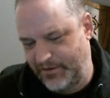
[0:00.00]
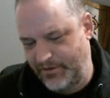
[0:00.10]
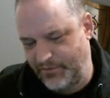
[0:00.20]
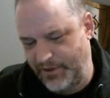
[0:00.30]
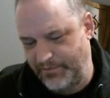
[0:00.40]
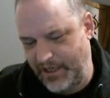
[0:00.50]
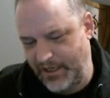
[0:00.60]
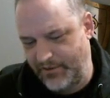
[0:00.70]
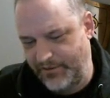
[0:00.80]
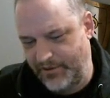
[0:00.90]

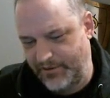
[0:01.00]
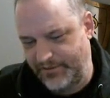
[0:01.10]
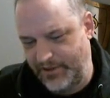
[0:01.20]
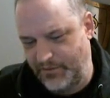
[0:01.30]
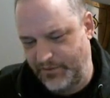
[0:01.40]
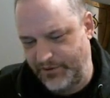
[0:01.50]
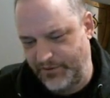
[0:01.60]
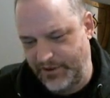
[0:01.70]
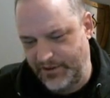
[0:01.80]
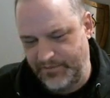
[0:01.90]
remake or the sequel
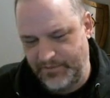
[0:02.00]
to it,